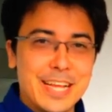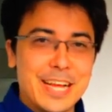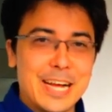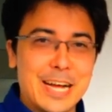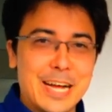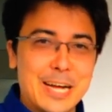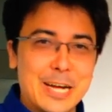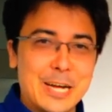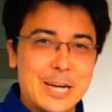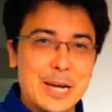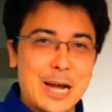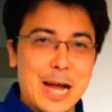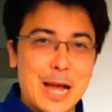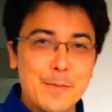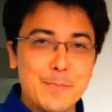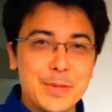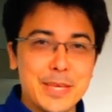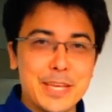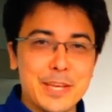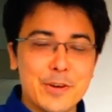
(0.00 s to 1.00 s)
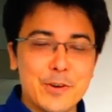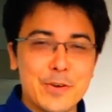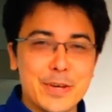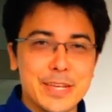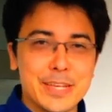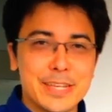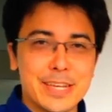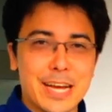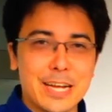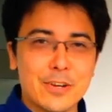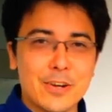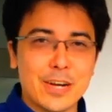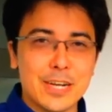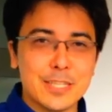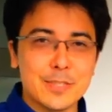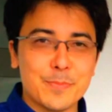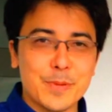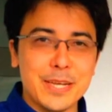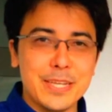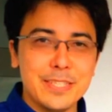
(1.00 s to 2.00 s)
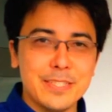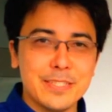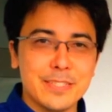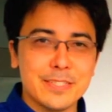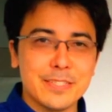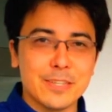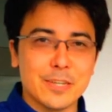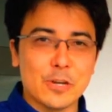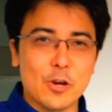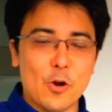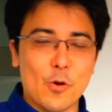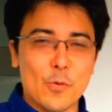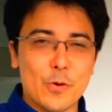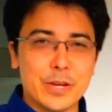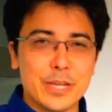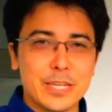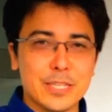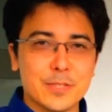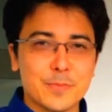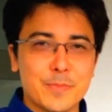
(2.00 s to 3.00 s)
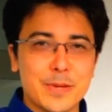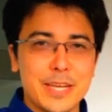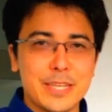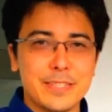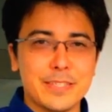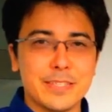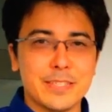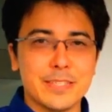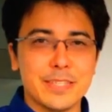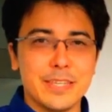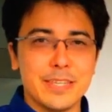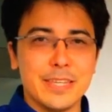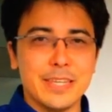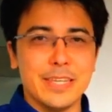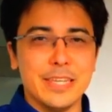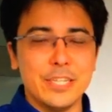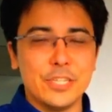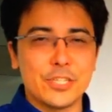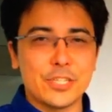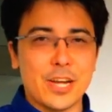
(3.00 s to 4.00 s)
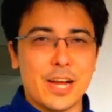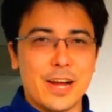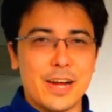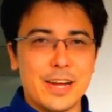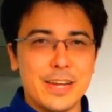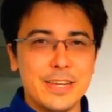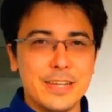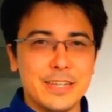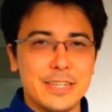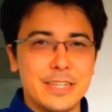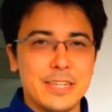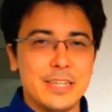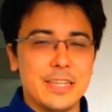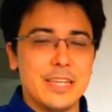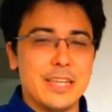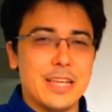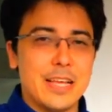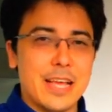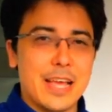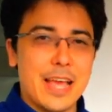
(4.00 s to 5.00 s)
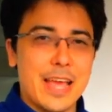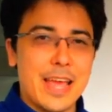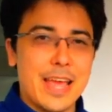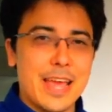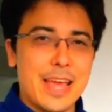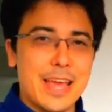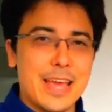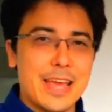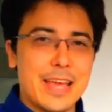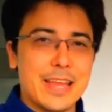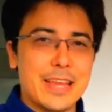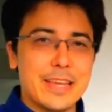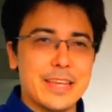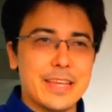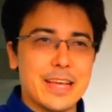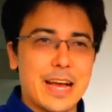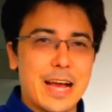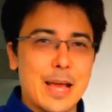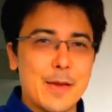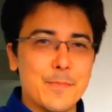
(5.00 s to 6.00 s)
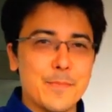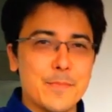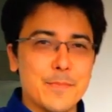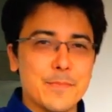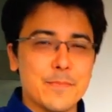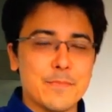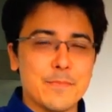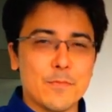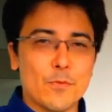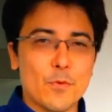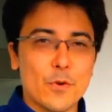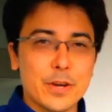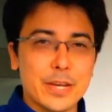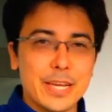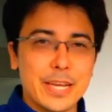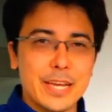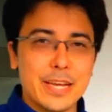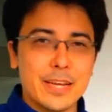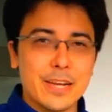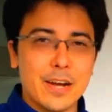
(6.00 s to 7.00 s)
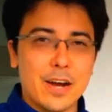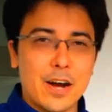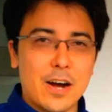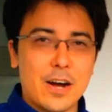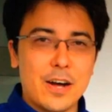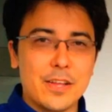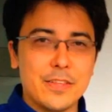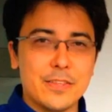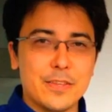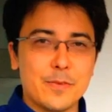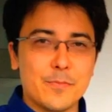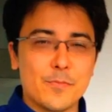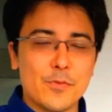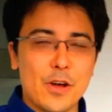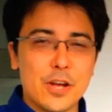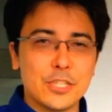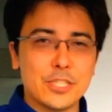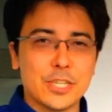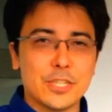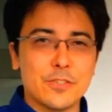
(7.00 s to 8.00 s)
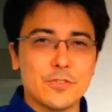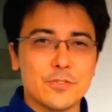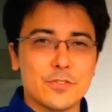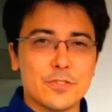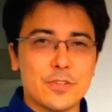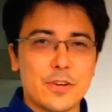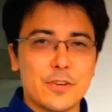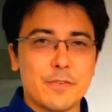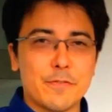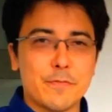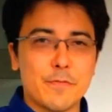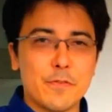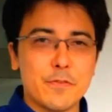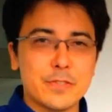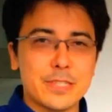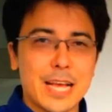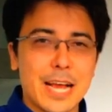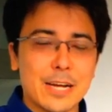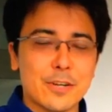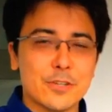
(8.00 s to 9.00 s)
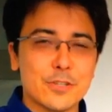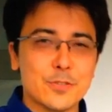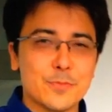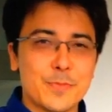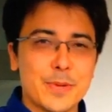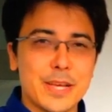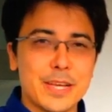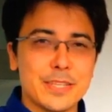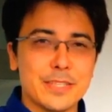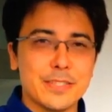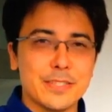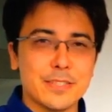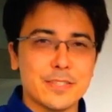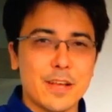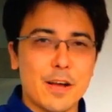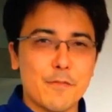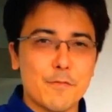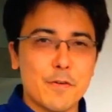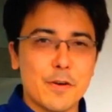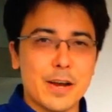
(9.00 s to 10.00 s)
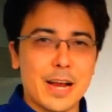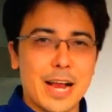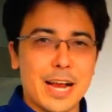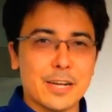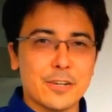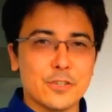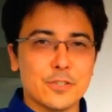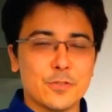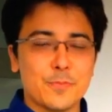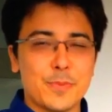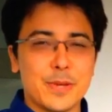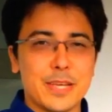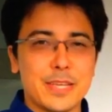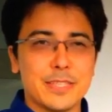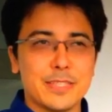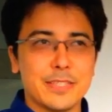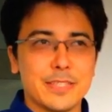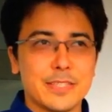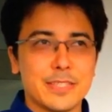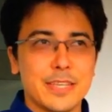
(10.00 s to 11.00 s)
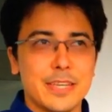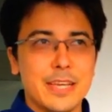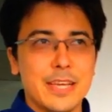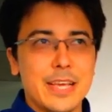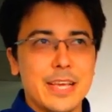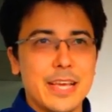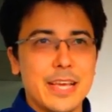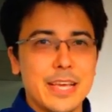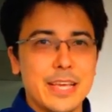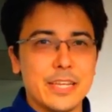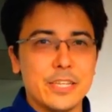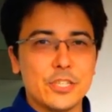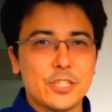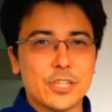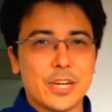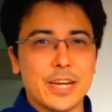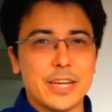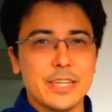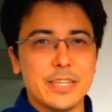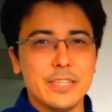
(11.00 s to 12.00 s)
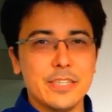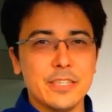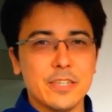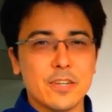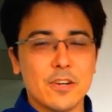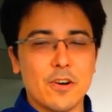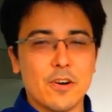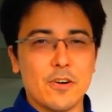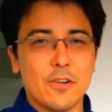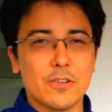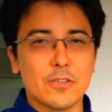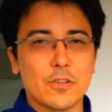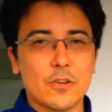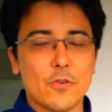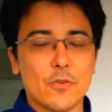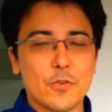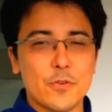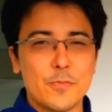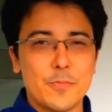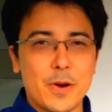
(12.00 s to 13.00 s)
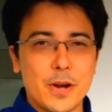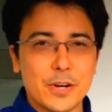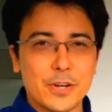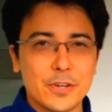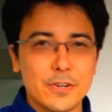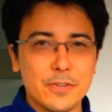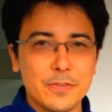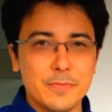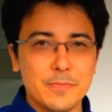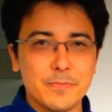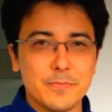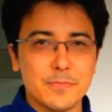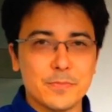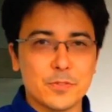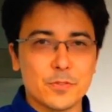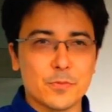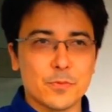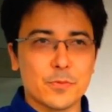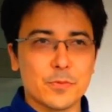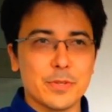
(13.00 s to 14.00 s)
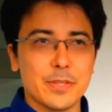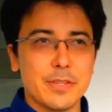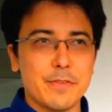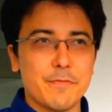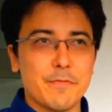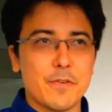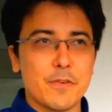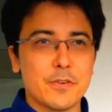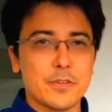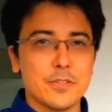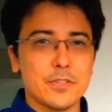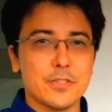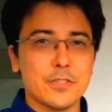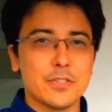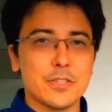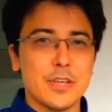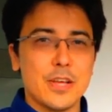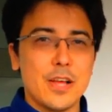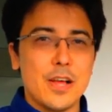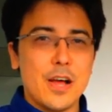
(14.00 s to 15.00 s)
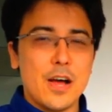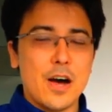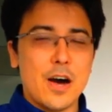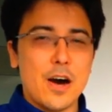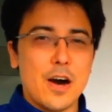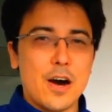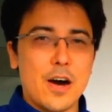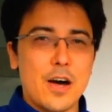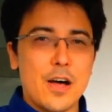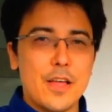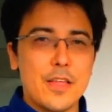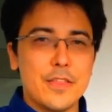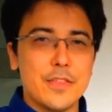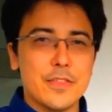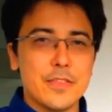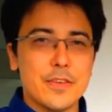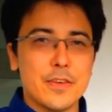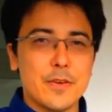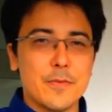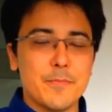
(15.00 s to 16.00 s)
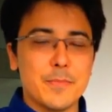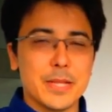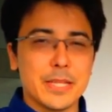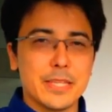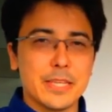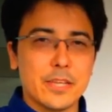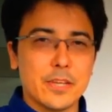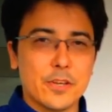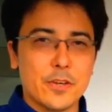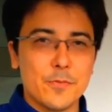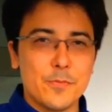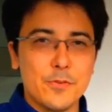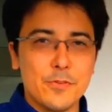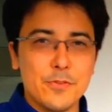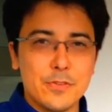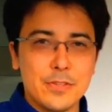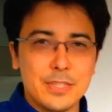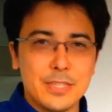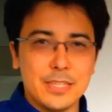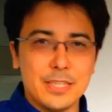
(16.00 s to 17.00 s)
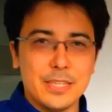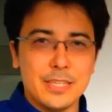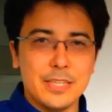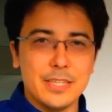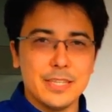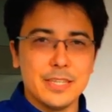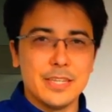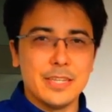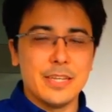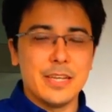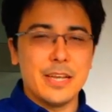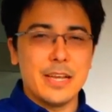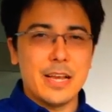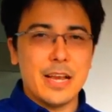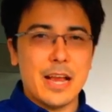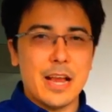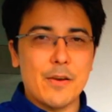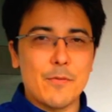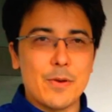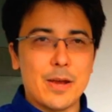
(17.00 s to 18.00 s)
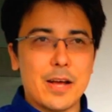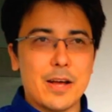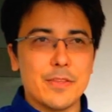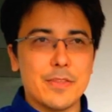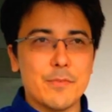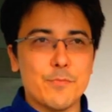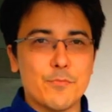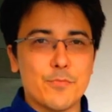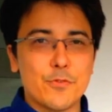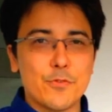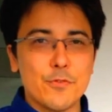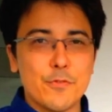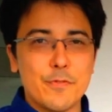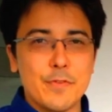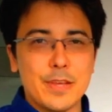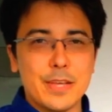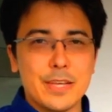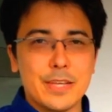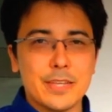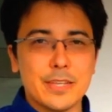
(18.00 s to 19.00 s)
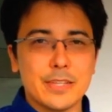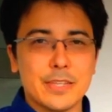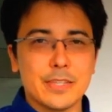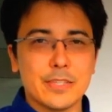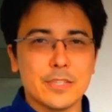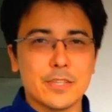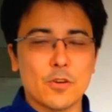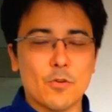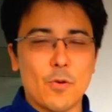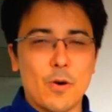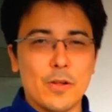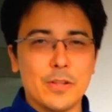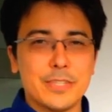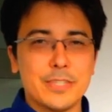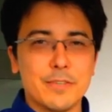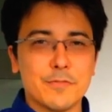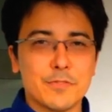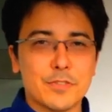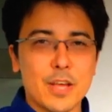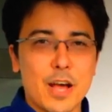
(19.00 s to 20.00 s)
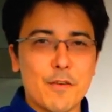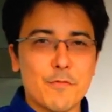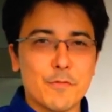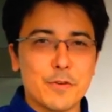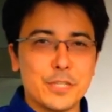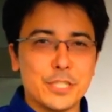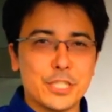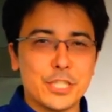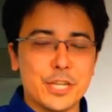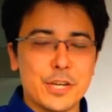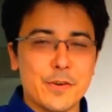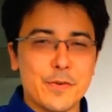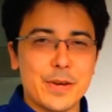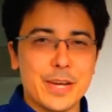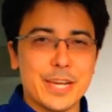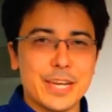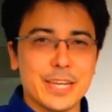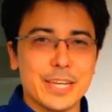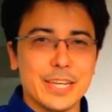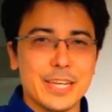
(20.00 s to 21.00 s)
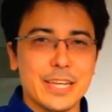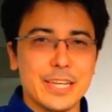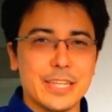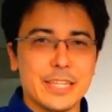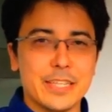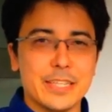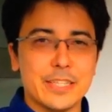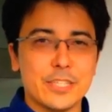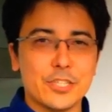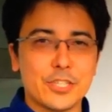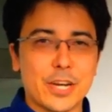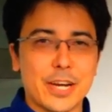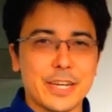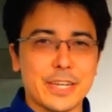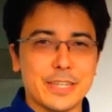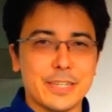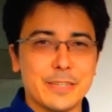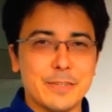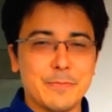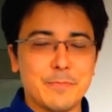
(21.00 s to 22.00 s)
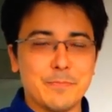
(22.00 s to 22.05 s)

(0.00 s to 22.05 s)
I'm here in Agora Space, a co-working space in Shanghai, and I'm working on a project to start a first hackerspace, software hackerspace, in China called Coderbunker. So we really focus on building a community around improving the quality of software engineering in China.